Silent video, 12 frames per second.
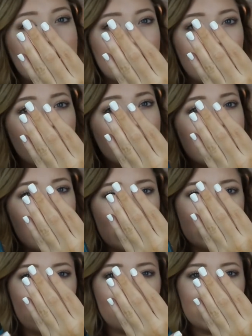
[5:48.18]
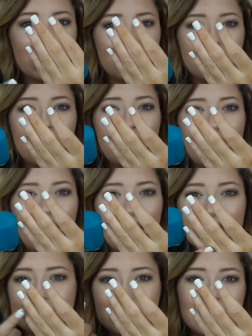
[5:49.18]
because the first night I self tanned
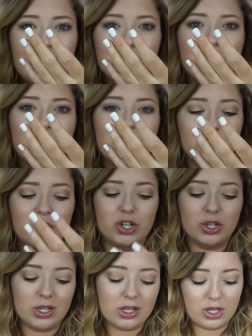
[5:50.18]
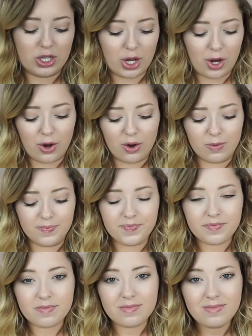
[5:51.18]
I didn't get my fingers so
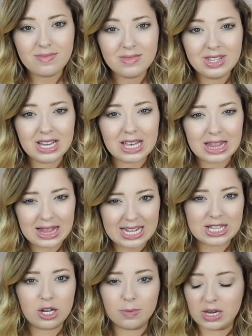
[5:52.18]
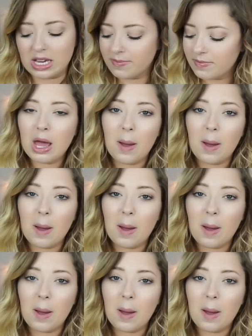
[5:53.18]
that's all me.